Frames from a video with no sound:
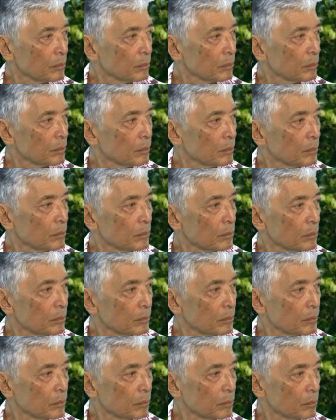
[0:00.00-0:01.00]

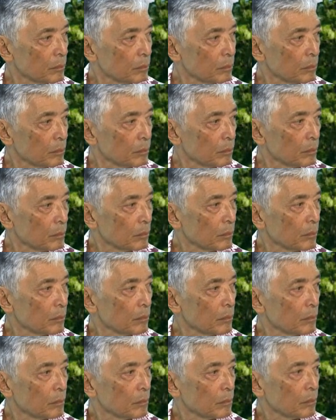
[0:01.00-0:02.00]

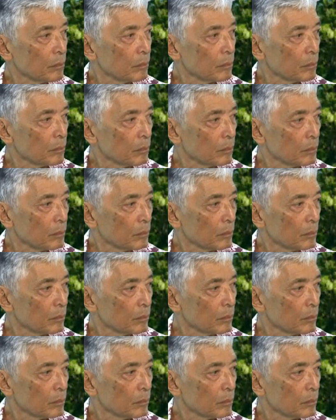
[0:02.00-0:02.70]
[no speech]